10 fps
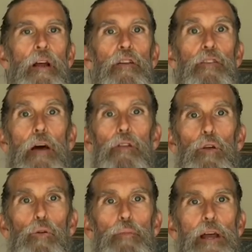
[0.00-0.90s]
Just have a
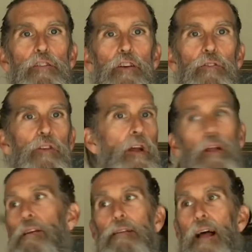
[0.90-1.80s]
little patience.
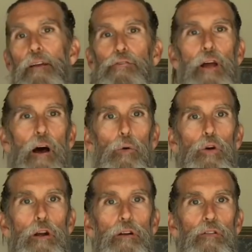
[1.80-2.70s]
The lifestyle
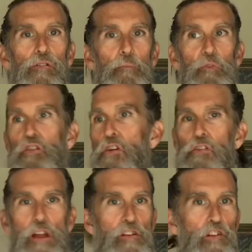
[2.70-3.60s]
works.
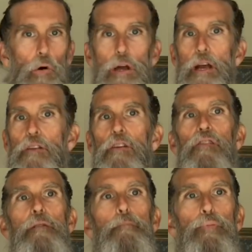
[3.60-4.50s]
Just enjoy it.
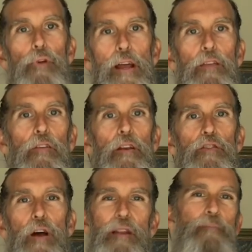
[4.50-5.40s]
Just embrace it and
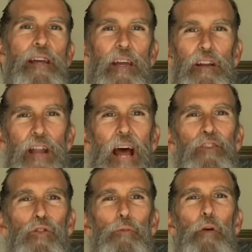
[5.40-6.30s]
try to make it a
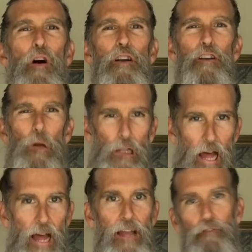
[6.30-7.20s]
natural part of your
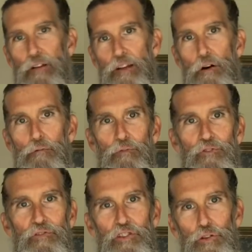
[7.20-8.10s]
life, and don't
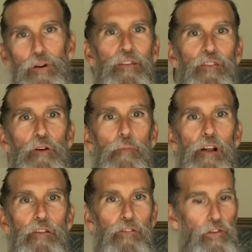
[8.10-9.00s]
do it so
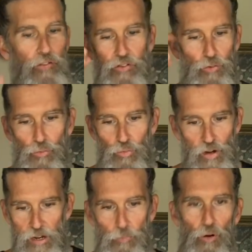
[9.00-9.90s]
much as this
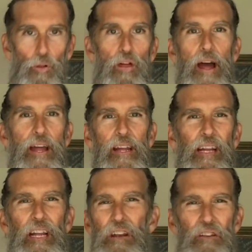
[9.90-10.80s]
cerebral
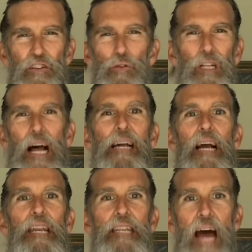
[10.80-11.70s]
thing and do it like
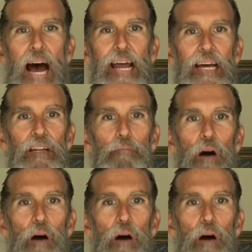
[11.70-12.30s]
a diet.